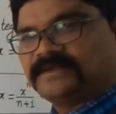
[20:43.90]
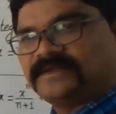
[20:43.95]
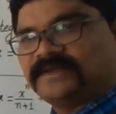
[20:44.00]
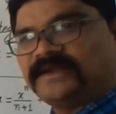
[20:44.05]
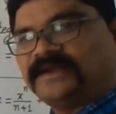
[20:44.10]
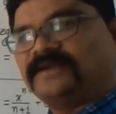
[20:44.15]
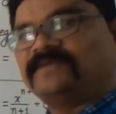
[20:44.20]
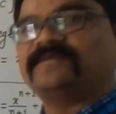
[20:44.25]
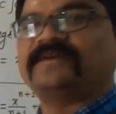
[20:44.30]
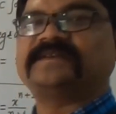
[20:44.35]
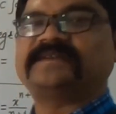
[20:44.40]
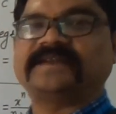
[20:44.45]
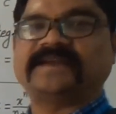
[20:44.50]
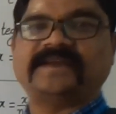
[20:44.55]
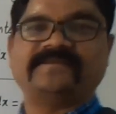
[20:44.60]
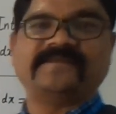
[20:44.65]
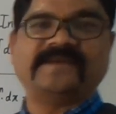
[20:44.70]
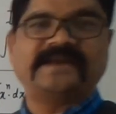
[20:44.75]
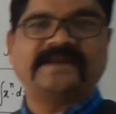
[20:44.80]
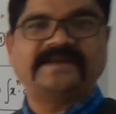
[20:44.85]
and once
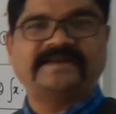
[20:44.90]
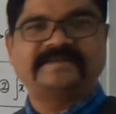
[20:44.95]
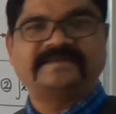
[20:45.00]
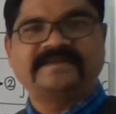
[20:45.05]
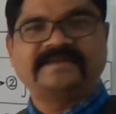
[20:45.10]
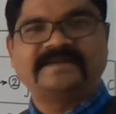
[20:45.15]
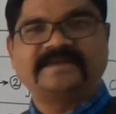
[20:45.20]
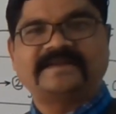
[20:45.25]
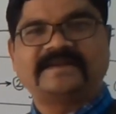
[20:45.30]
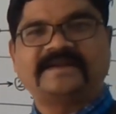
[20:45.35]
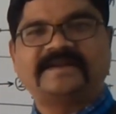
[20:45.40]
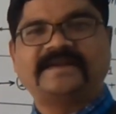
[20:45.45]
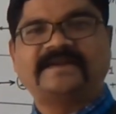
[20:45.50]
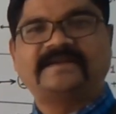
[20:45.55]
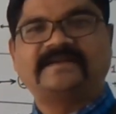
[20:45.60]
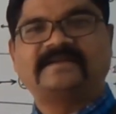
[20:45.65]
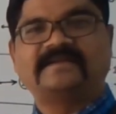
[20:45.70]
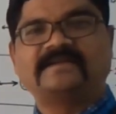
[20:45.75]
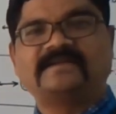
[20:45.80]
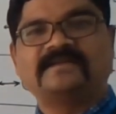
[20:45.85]
again when it is
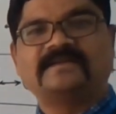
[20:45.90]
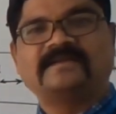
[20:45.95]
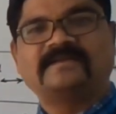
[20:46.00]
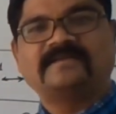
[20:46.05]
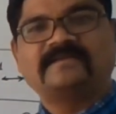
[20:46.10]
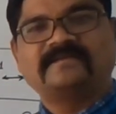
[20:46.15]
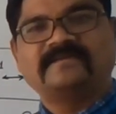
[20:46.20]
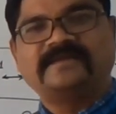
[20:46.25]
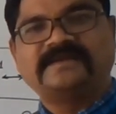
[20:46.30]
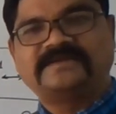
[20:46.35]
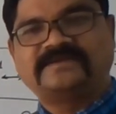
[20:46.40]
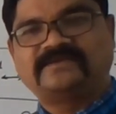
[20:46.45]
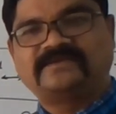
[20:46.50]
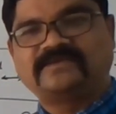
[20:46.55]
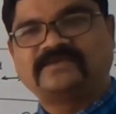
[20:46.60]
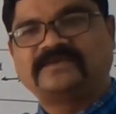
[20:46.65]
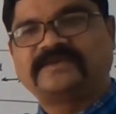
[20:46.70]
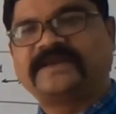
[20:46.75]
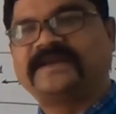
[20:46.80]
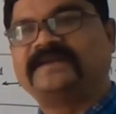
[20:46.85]
integrated, we
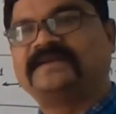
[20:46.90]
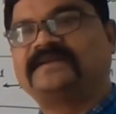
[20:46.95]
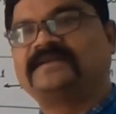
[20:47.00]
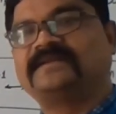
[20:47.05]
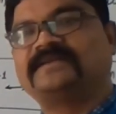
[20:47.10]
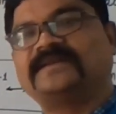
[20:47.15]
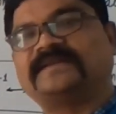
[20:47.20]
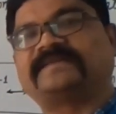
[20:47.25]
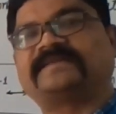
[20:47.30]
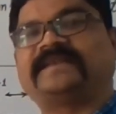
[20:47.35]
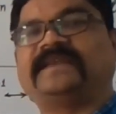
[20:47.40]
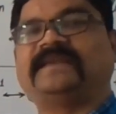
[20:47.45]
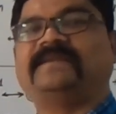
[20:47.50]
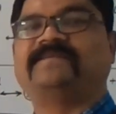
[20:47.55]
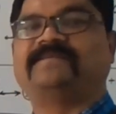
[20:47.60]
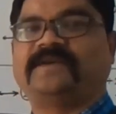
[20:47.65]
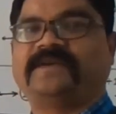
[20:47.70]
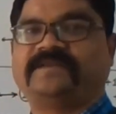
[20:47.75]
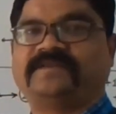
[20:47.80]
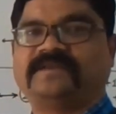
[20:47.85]
should get the
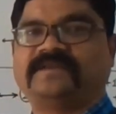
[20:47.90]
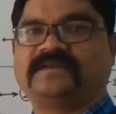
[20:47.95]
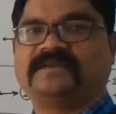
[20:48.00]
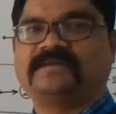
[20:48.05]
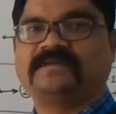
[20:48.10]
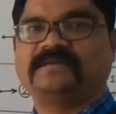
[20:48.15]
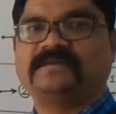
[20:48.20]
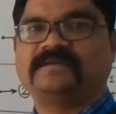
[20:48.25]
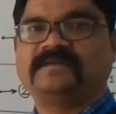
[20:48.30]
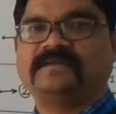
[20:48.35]
same function.